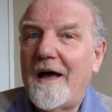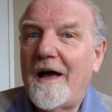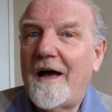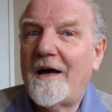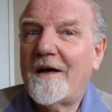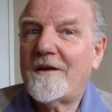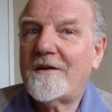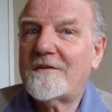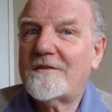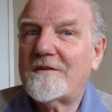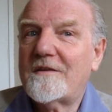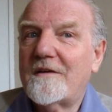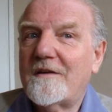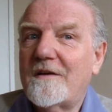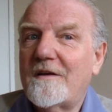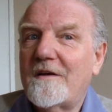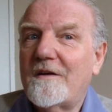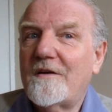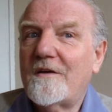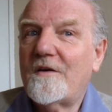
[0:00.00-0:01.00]
and
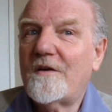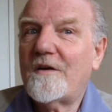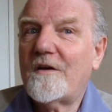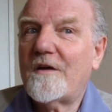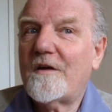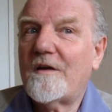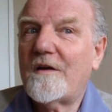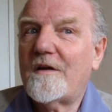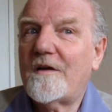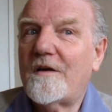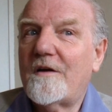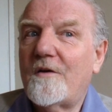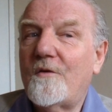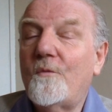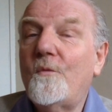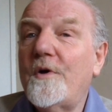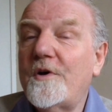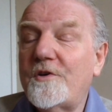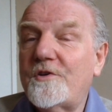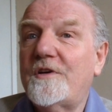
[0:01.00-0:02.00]

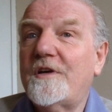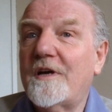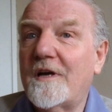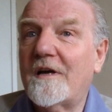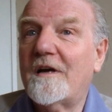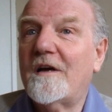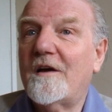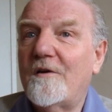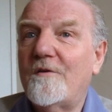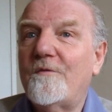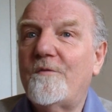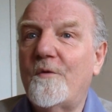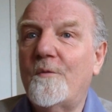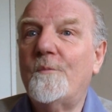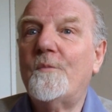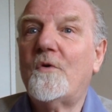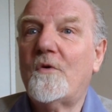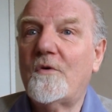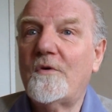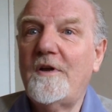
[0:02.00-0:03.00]
wishing
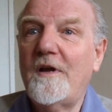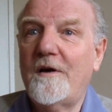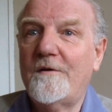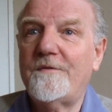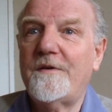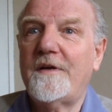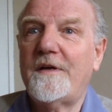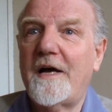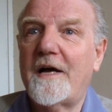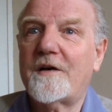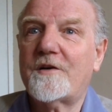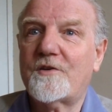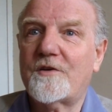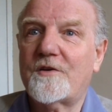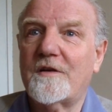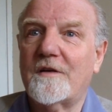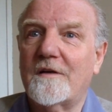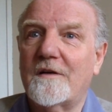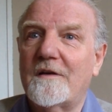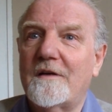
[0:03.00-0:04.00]
for more love in
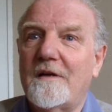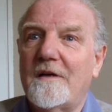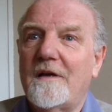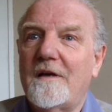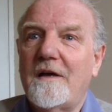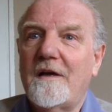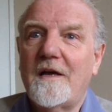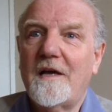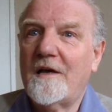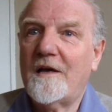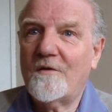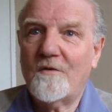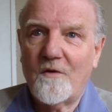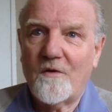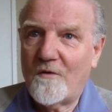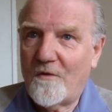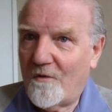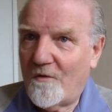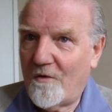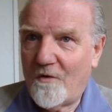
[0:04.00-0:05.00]
action
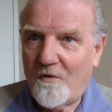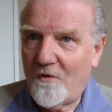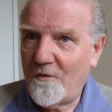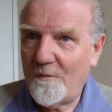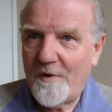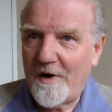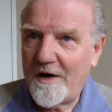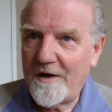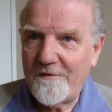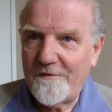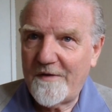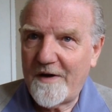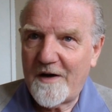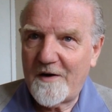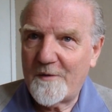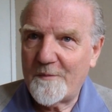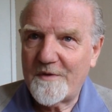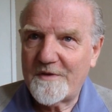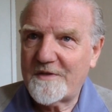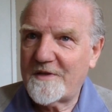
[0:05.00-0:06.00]
in all my
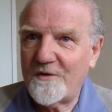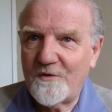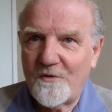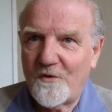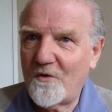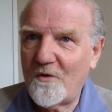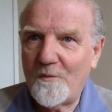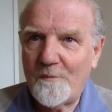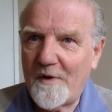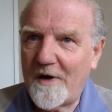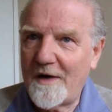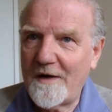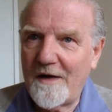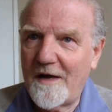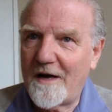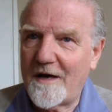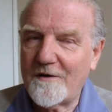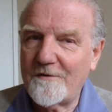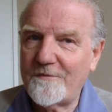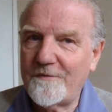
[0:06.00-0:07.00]
environment, in all my
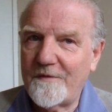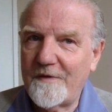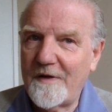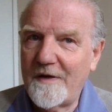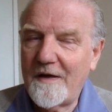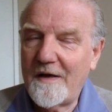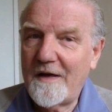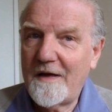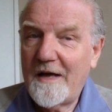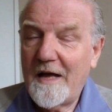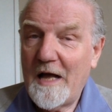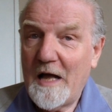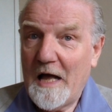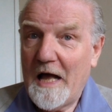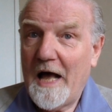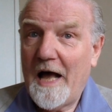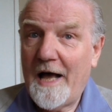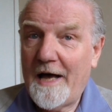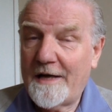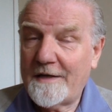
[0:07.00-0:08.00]
life.
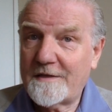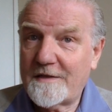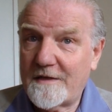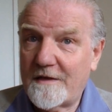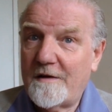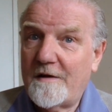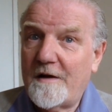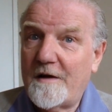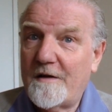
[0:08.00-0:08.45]
And